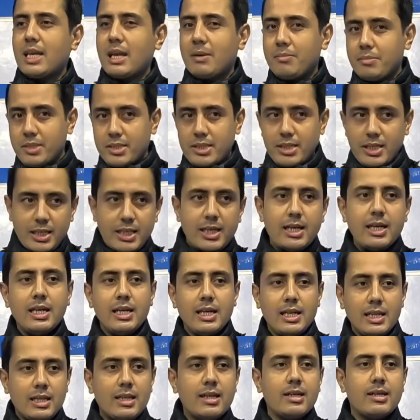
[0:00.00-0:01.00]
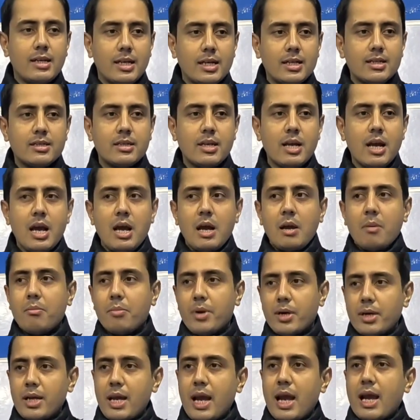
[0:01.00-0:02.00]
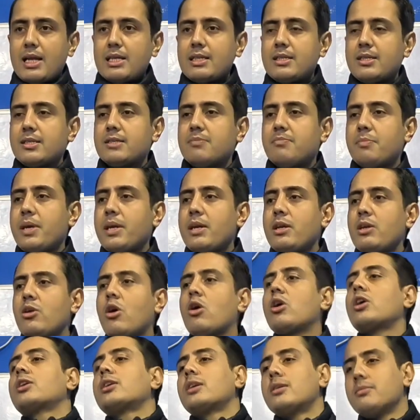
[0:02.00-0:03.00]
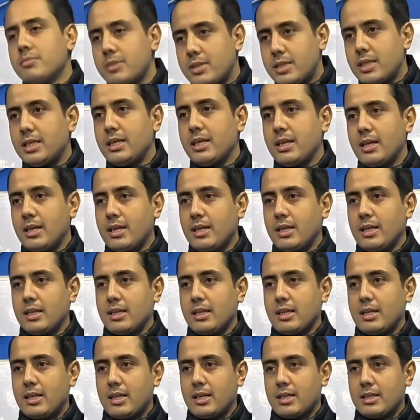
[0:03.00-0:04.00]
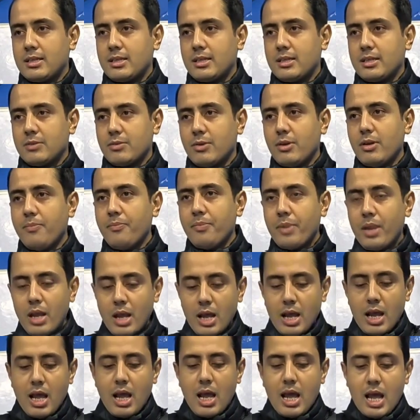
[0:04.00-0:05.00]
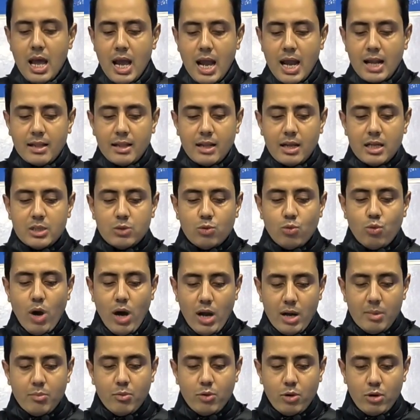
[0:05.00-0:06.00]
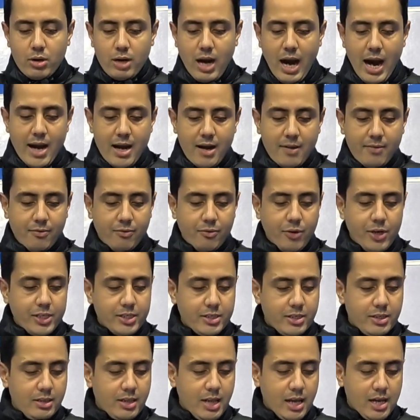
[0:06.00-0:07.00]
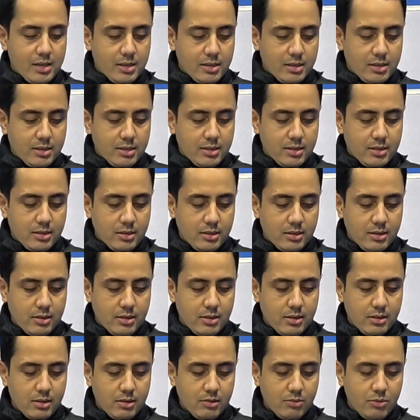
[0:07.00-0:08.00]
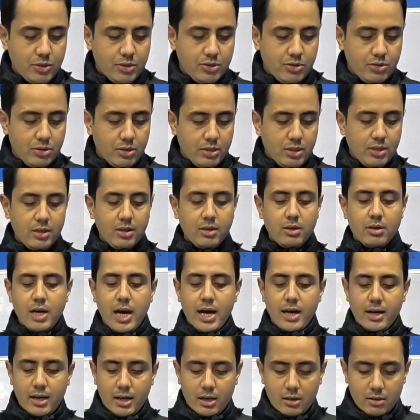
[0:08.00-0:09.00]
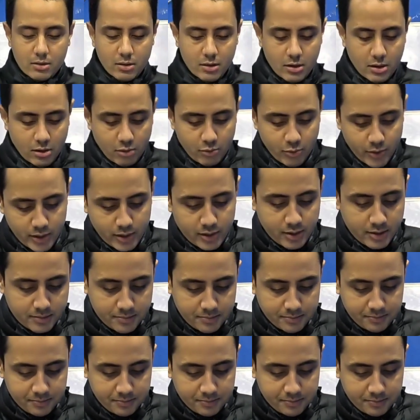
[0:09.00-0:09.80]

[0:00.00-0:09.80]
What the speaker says: came serially in the text, but answers may not come serially in the text as well. And there's one more kind of question that we should deal right now with.